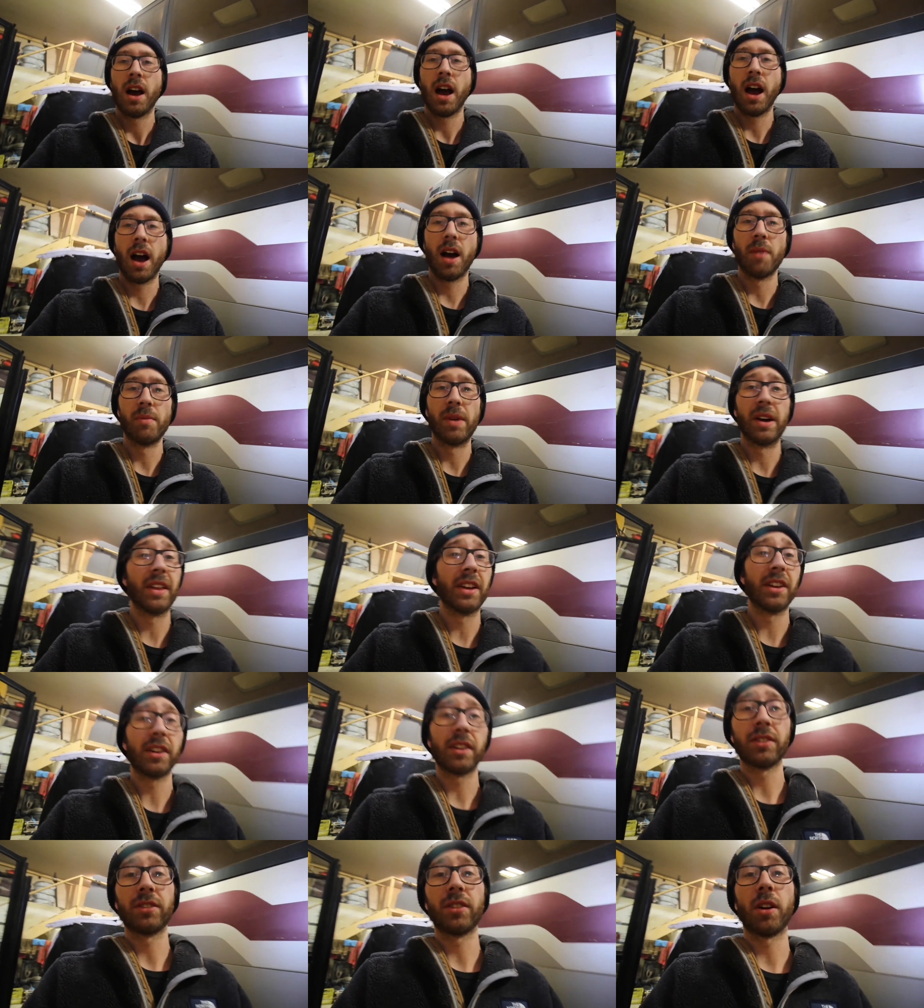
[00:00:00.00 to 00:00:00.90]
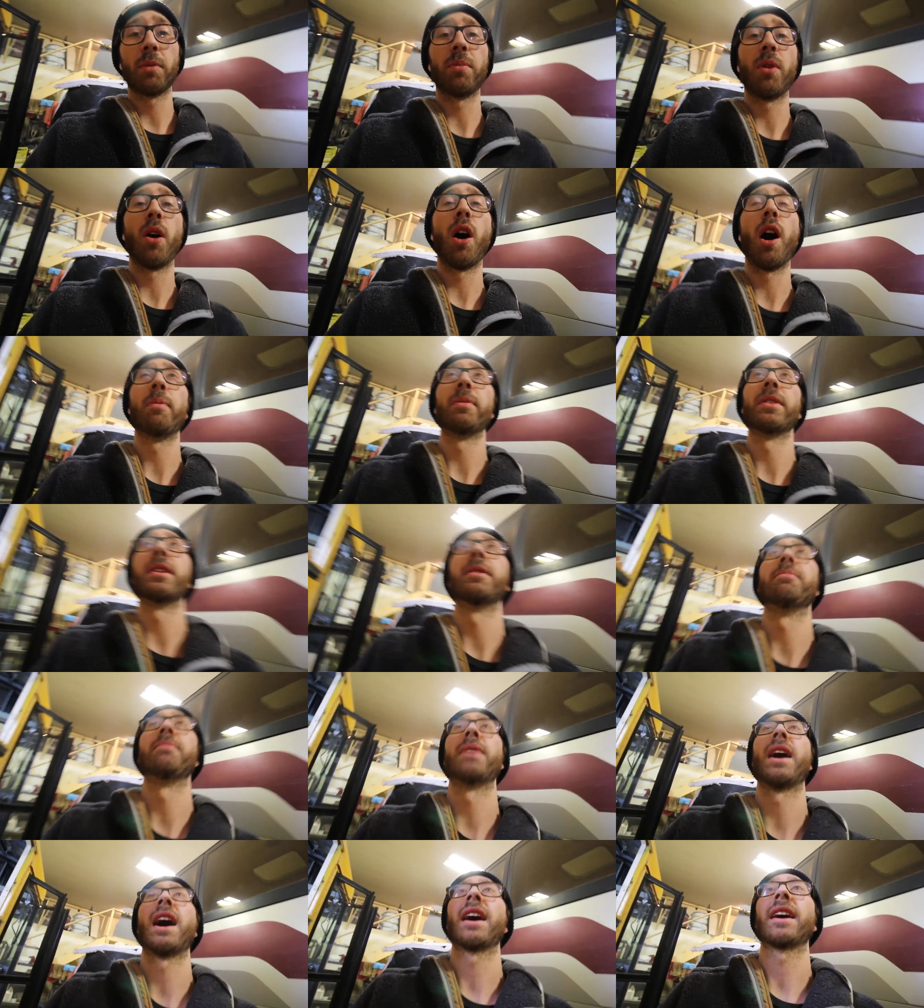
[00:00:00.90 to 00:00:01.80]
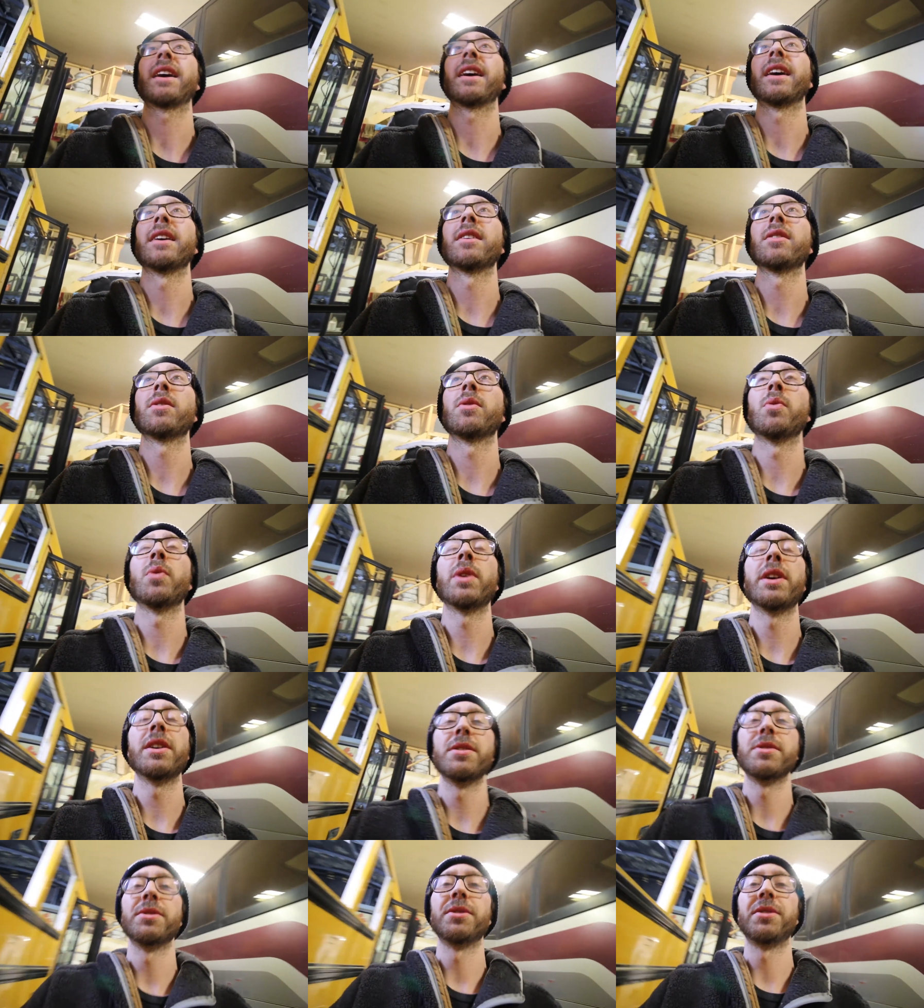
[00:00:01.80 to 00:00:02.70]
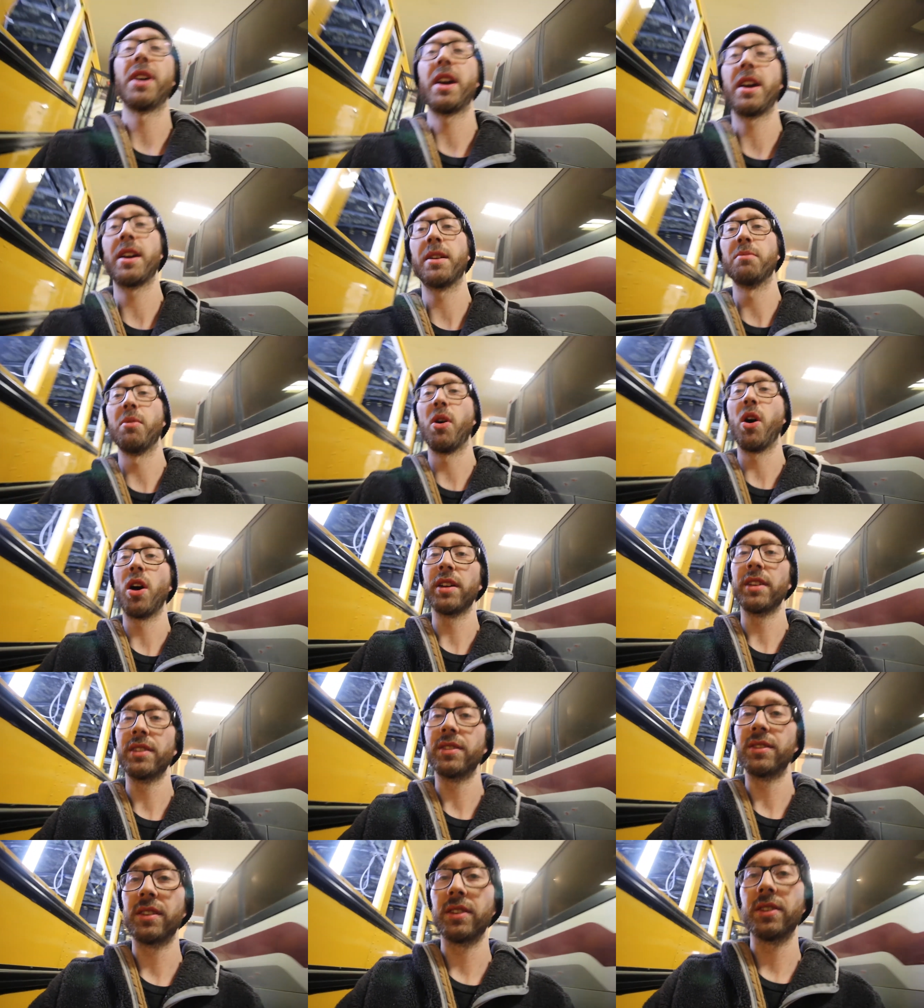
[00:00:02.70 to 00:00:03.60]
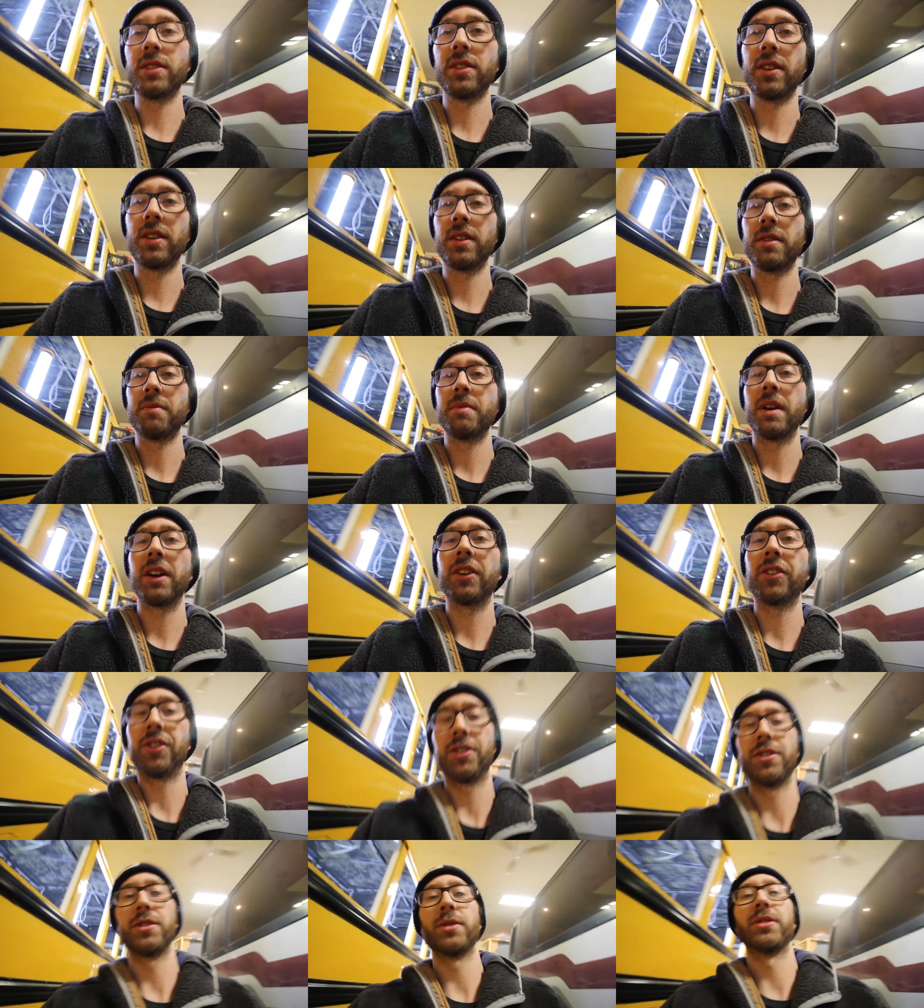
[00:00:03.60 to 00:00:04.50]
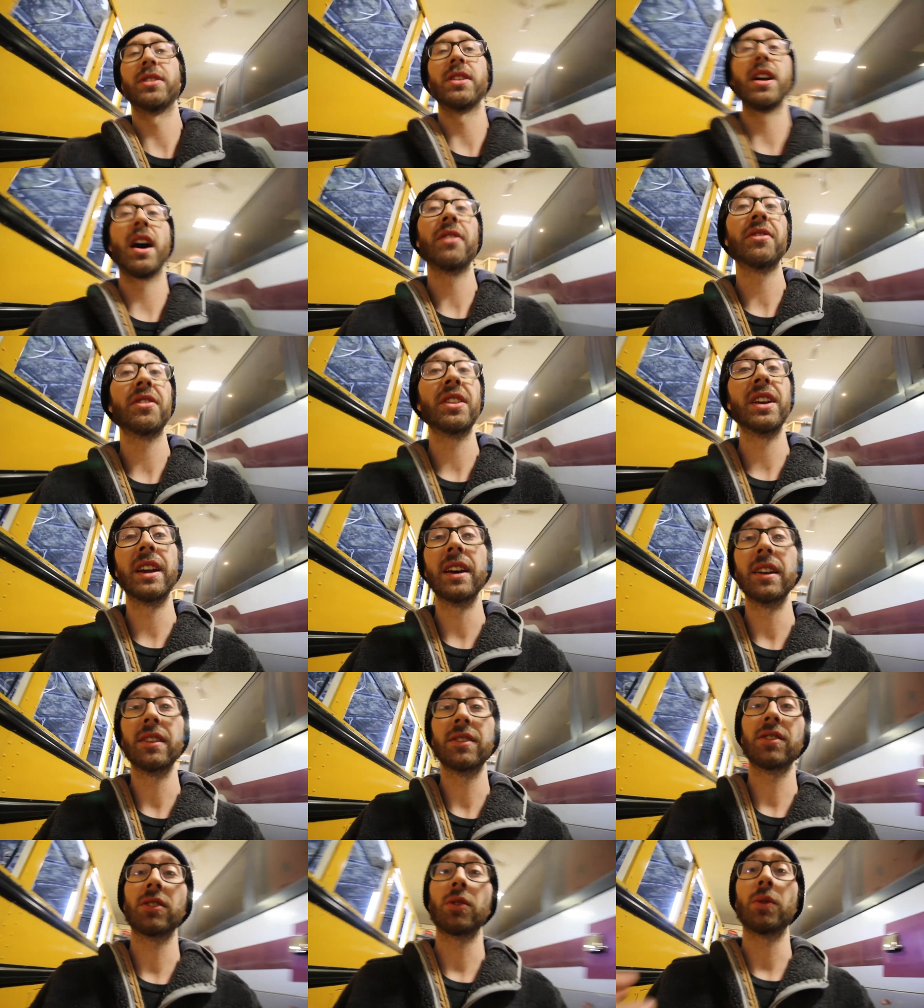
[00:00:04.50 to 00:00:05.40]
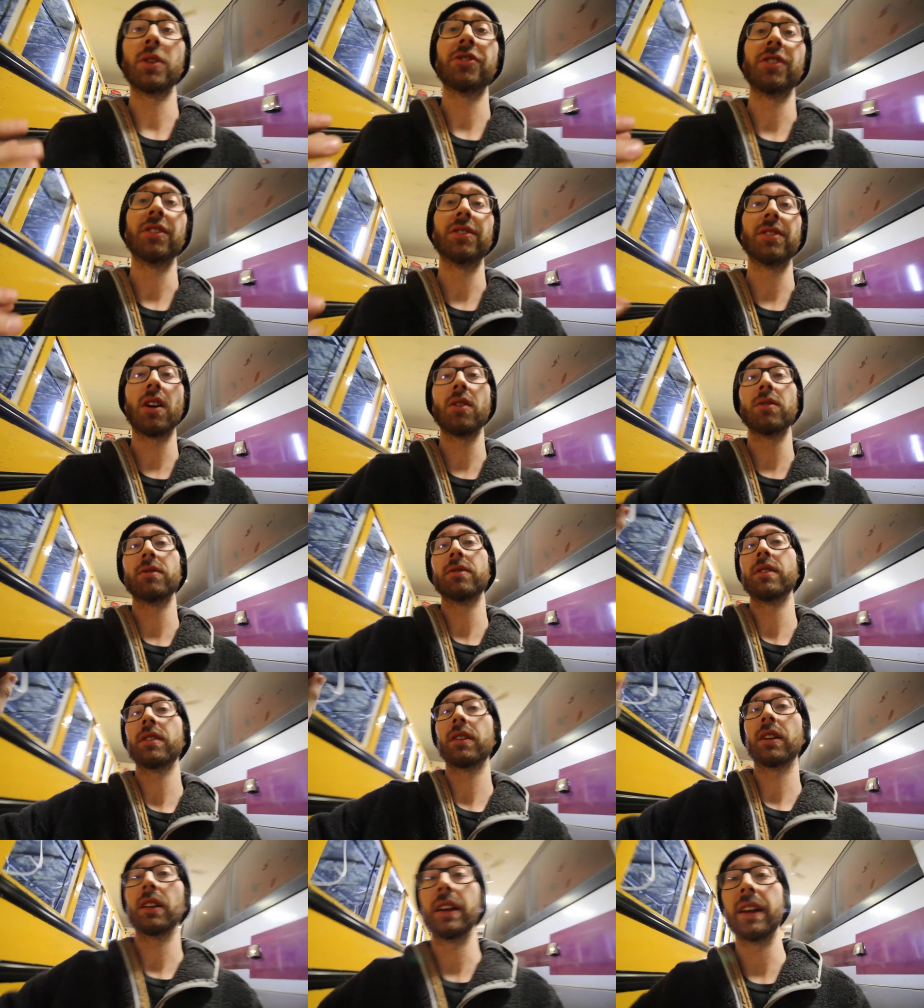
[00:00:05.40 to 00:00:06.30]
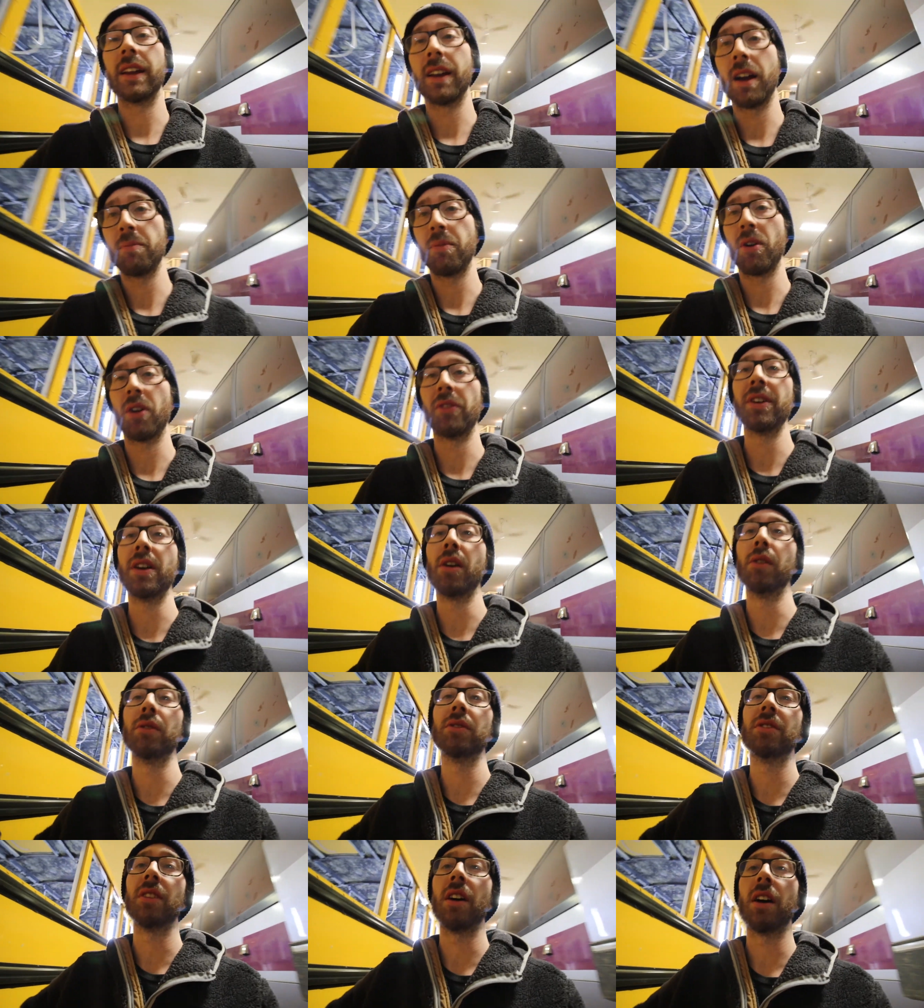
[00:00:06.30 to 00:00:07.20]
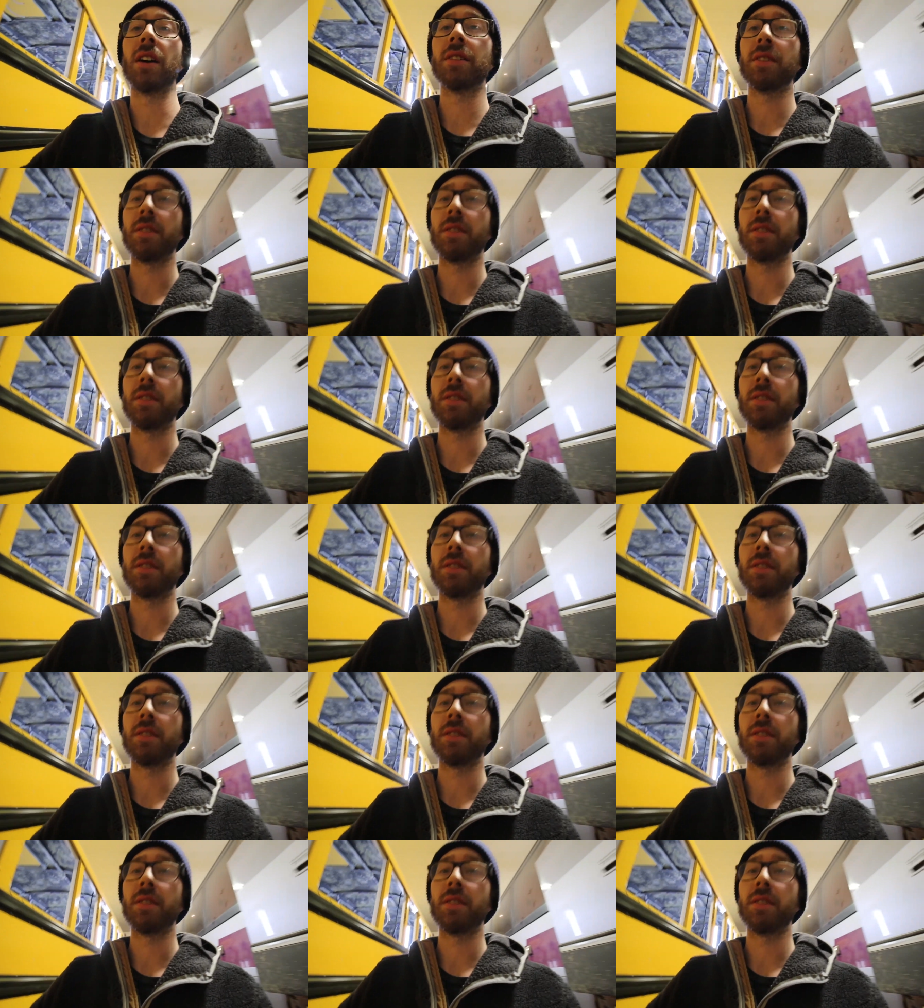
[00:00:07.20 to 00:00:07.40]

And then you can start popping them back in. We use a body sealer. Make sure you use enough that it squishes out. Clean it up on the outside.